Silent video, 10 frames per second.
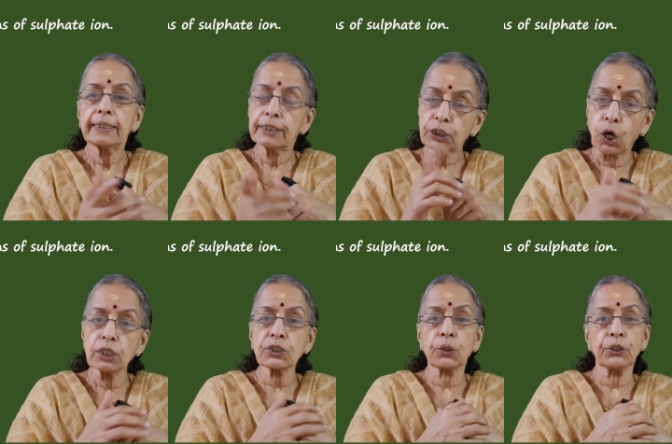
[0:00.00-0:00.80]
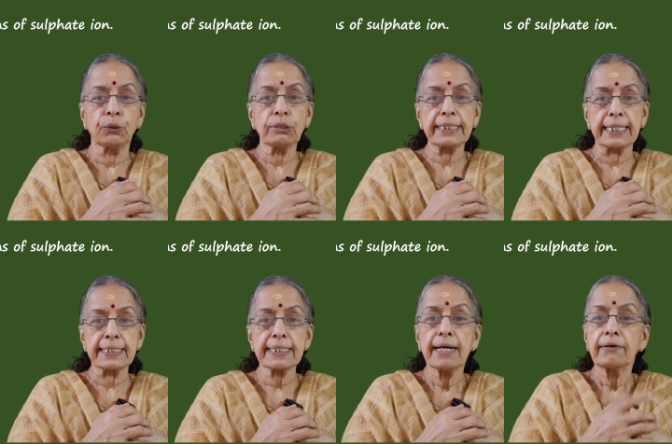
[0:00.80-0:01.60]
It also
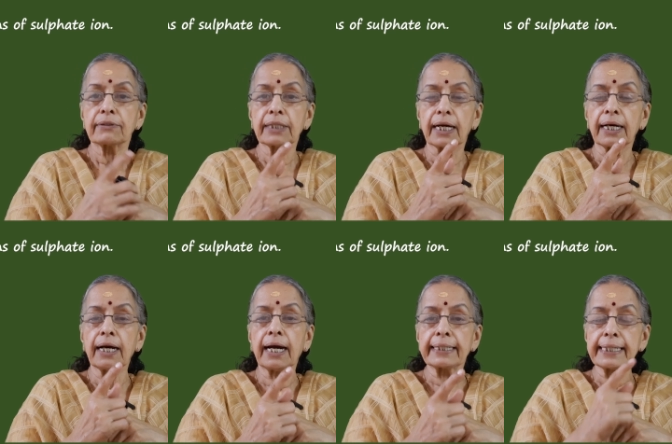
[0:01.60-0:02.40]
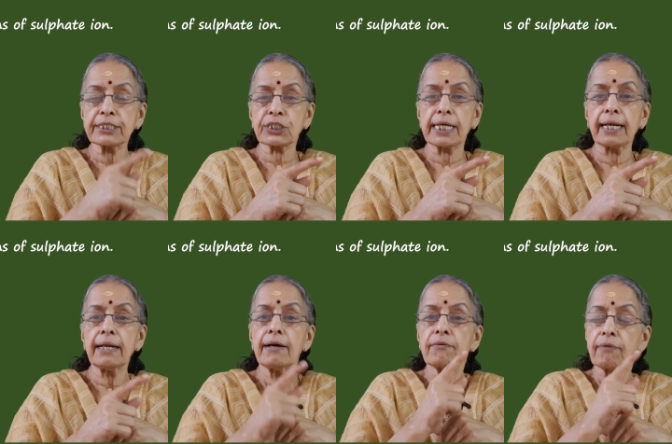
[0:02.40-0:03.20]
uses the
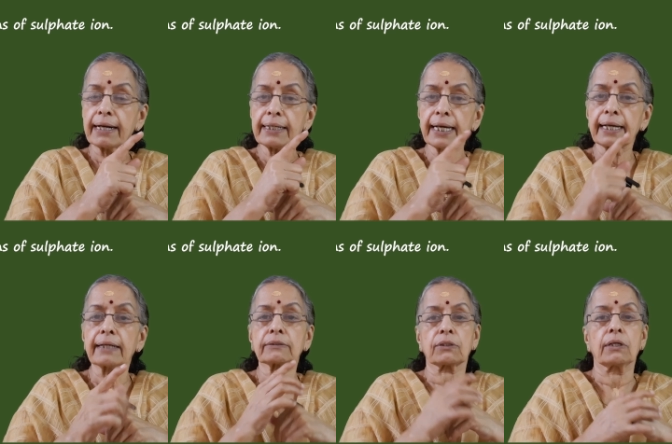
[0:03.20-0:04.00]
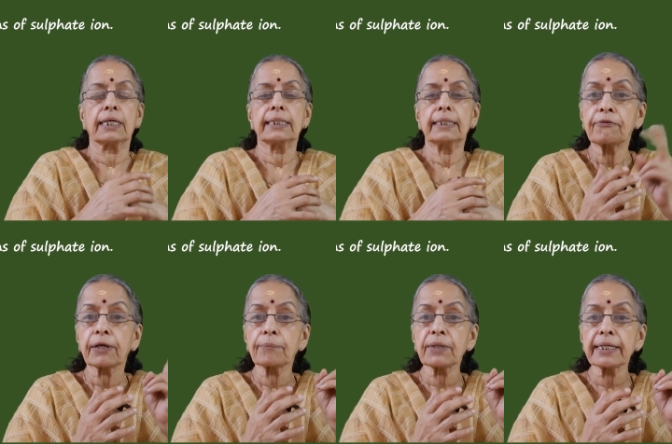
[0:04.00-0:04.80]
additional 1 electron
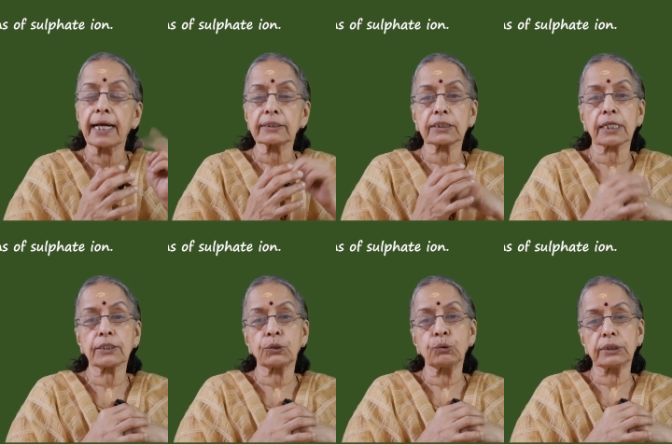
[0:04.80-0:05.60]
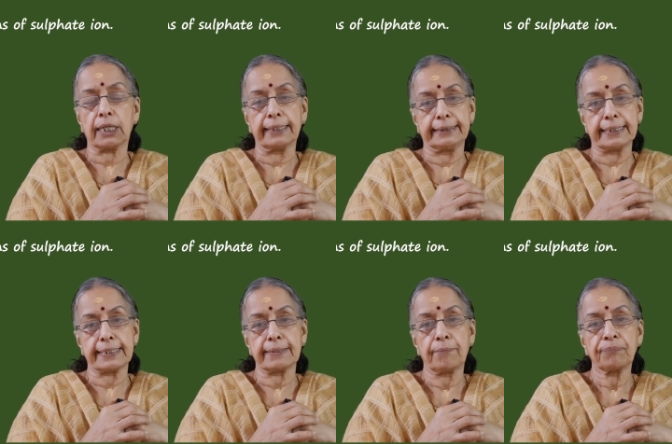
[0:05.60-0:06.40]
from the extra two charges.